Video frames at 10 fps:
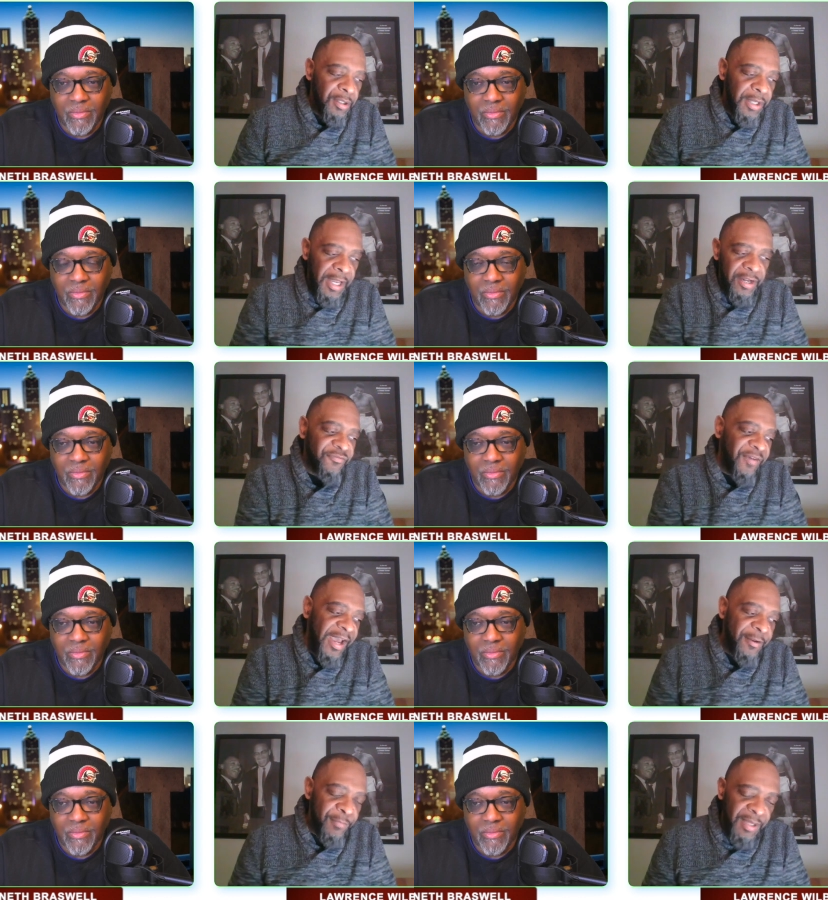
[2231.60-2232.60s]
Speaker 1: kind of
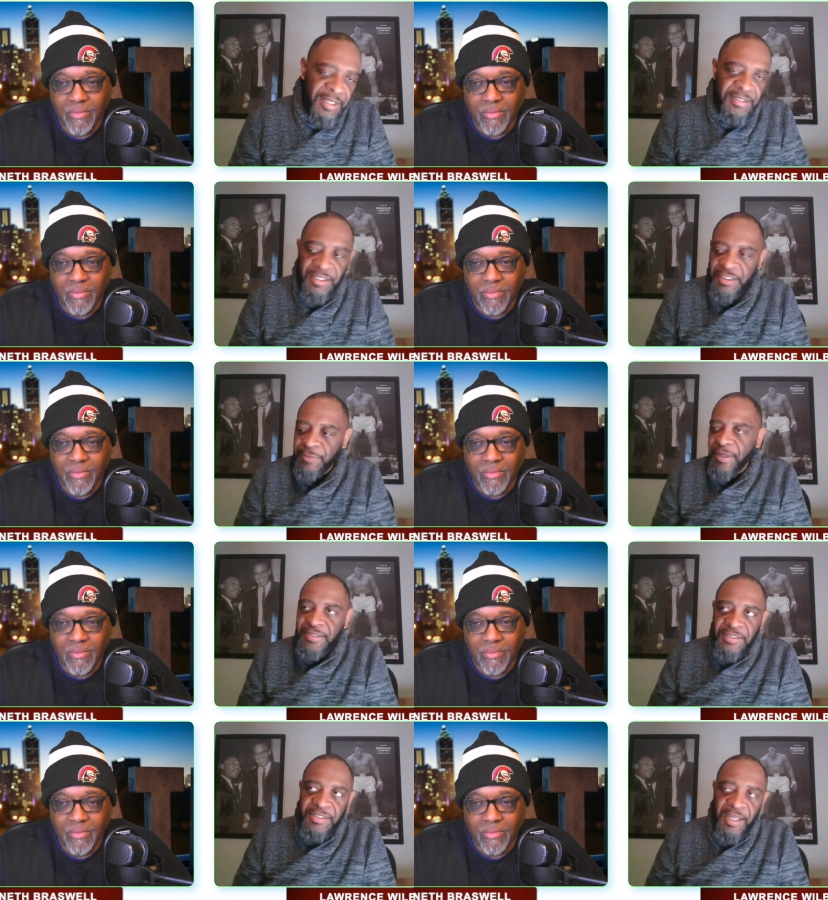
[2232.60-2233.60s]
invited me into the
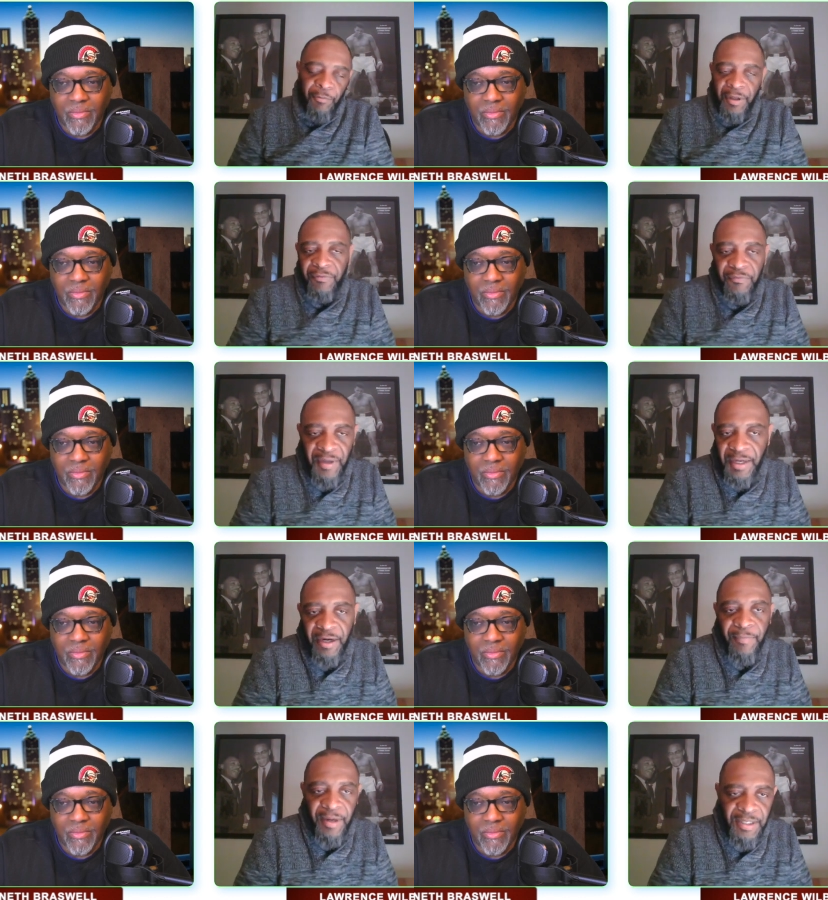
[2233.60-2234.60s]
space, the same way you invited
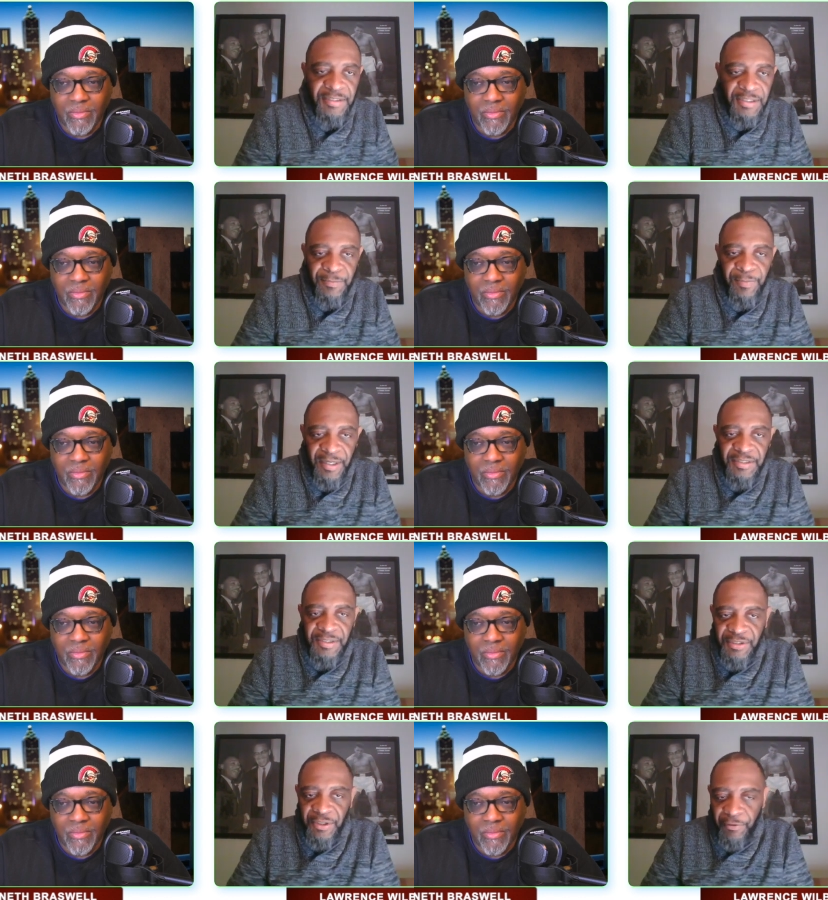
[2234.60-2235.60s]
everybody into the
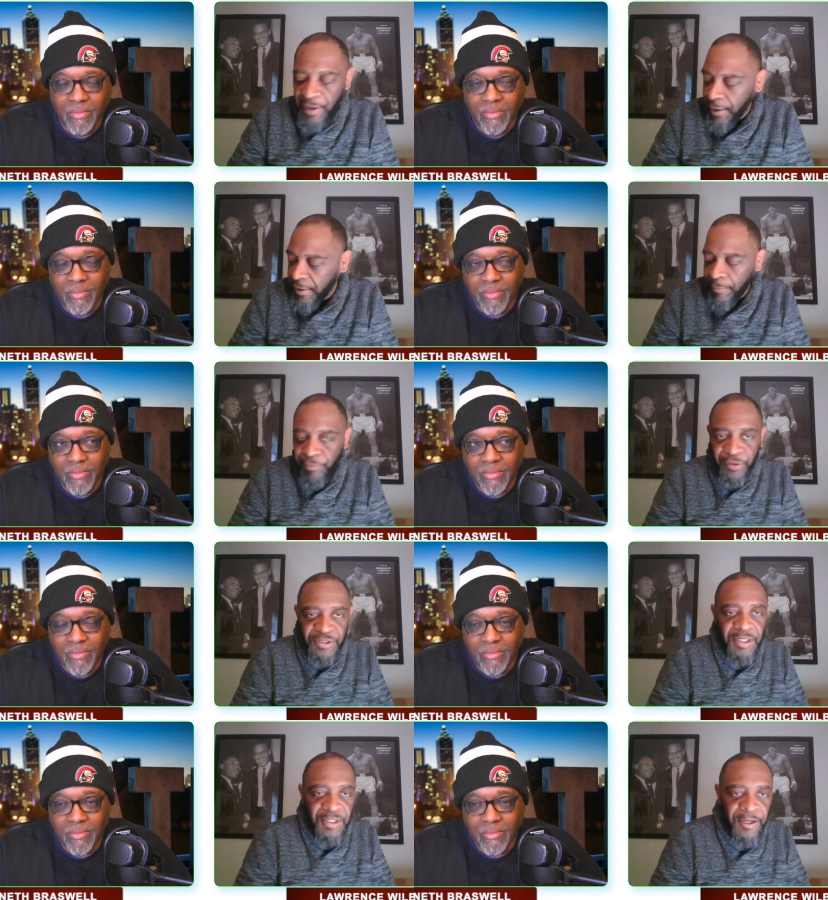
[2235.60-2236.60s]
space, and so I, I
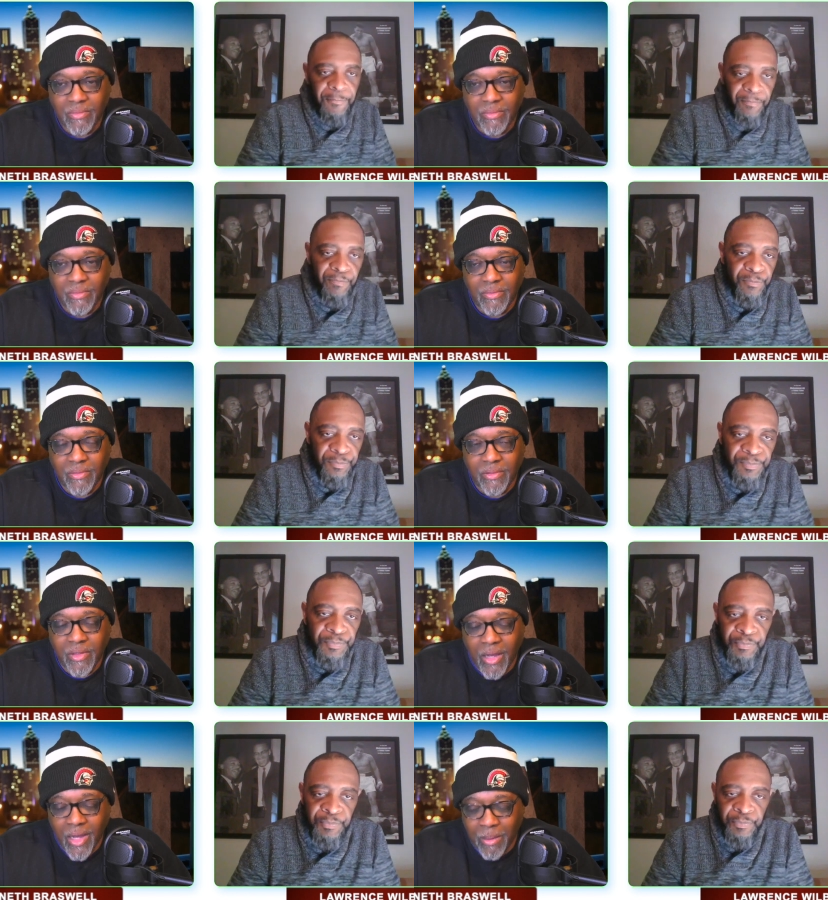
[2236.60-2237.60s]
appreciate that.
Speaker 2: No,
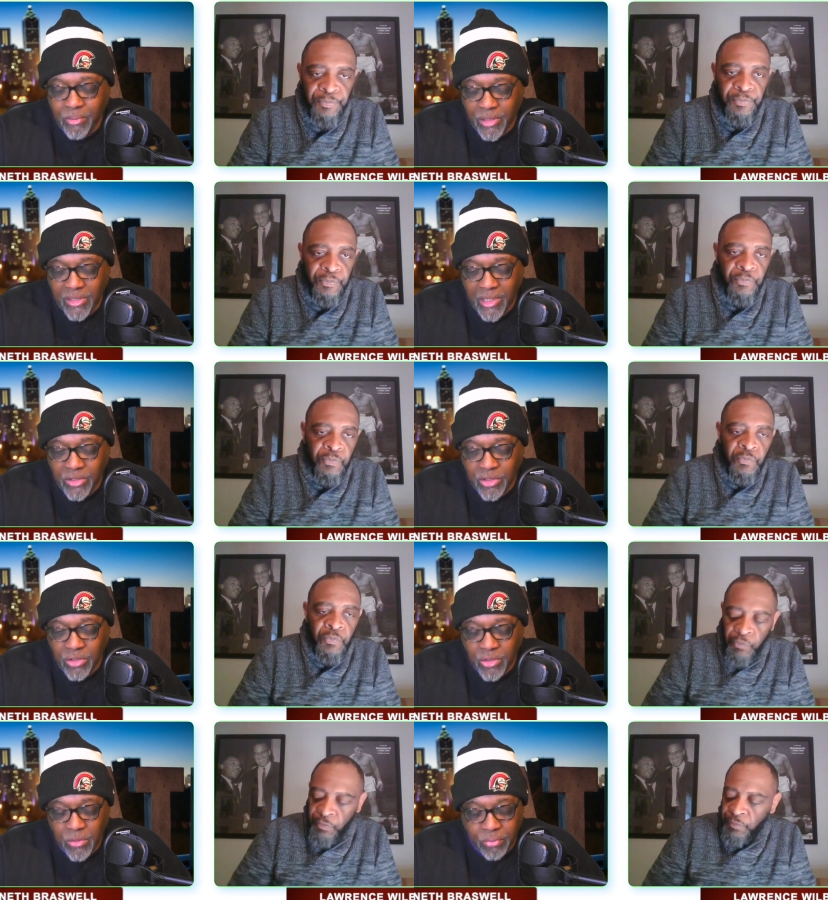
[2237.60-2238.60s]
I appreciate you.
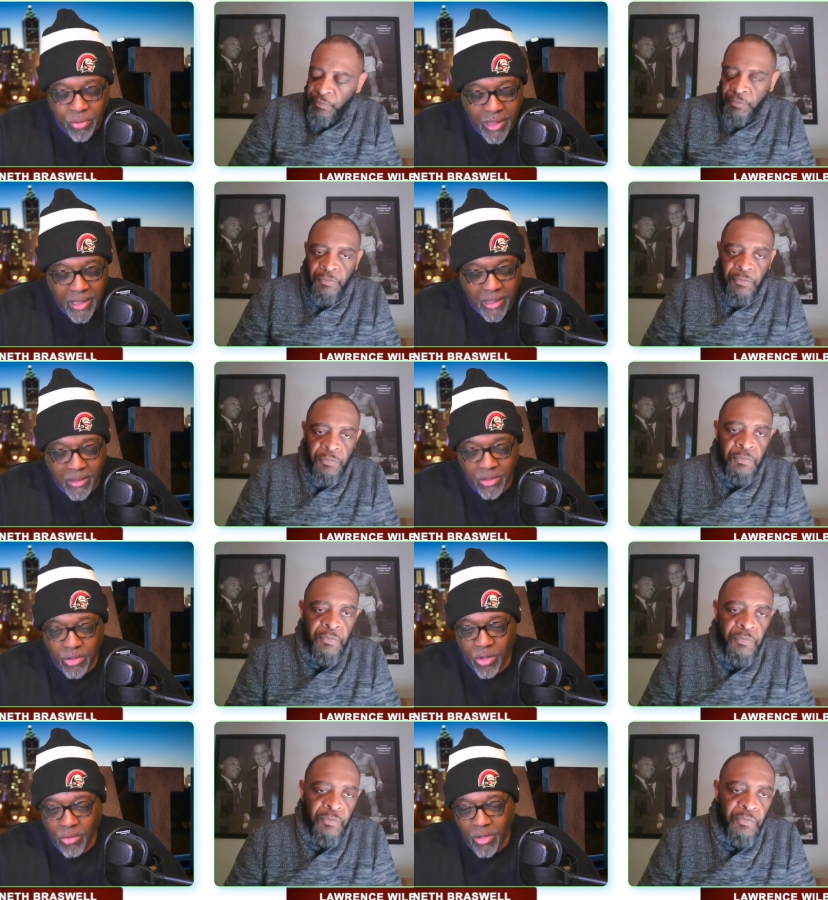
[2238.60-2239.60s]
You bring, you
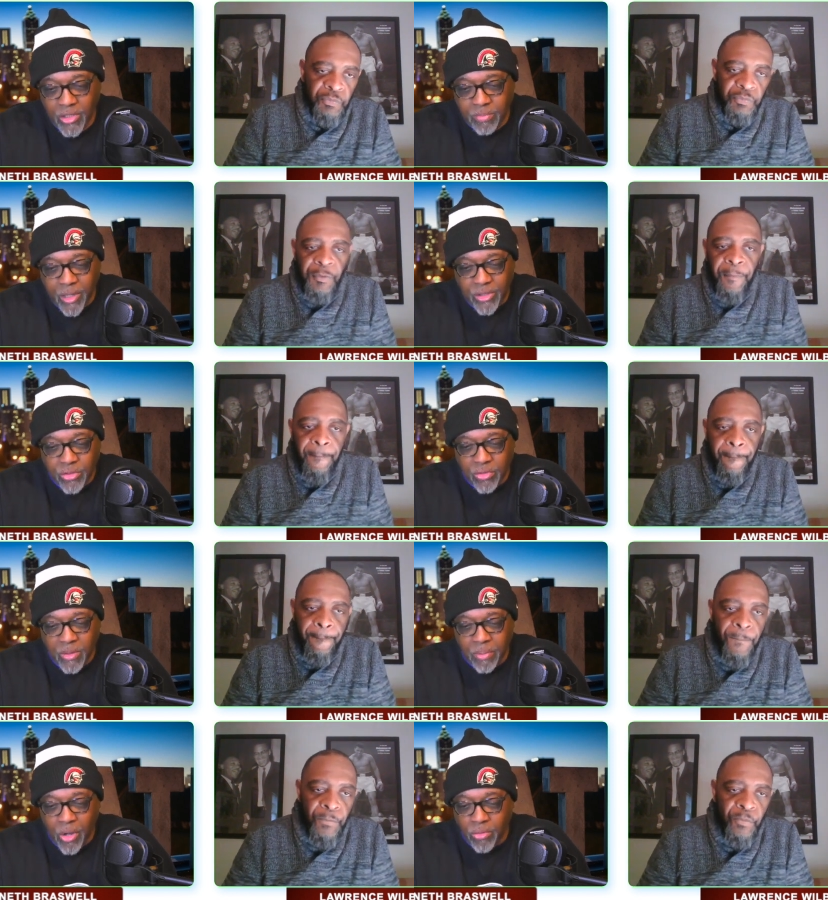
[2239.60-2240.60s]
know, a special
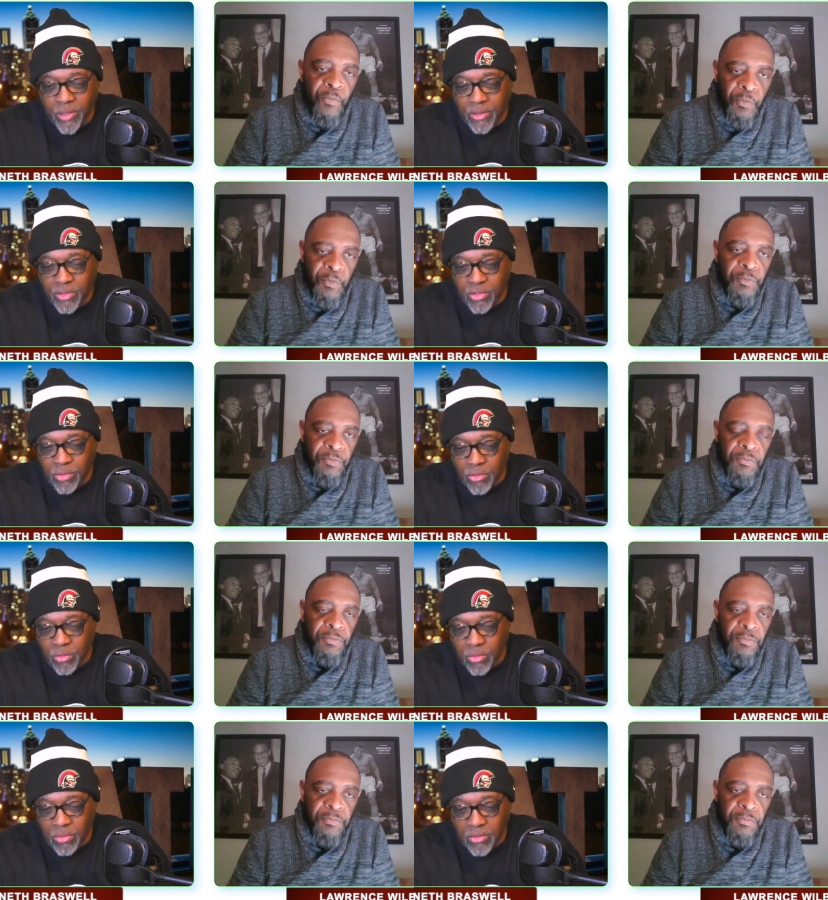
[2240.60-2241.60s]
component
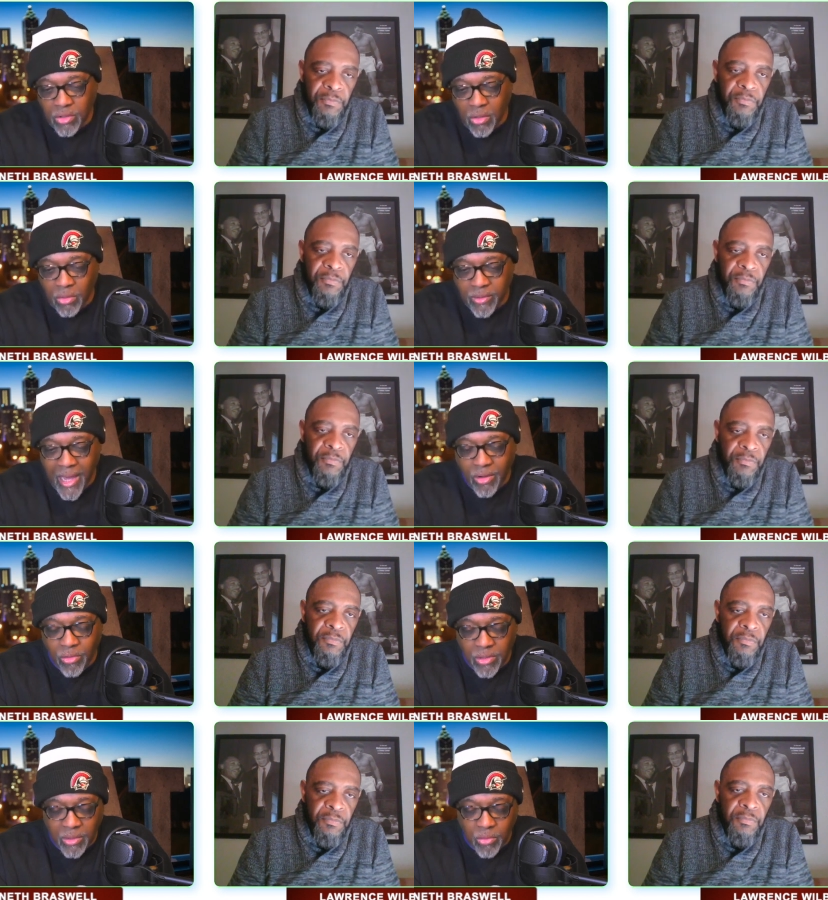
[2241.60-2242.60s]
to, you know, not
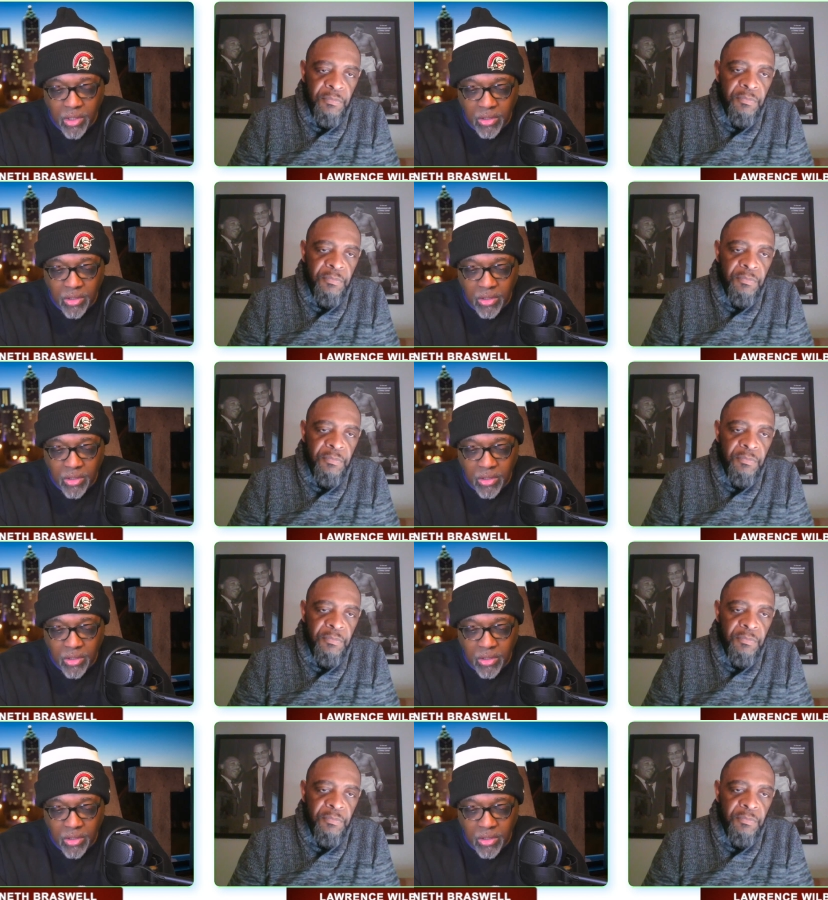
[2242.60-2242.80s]
only what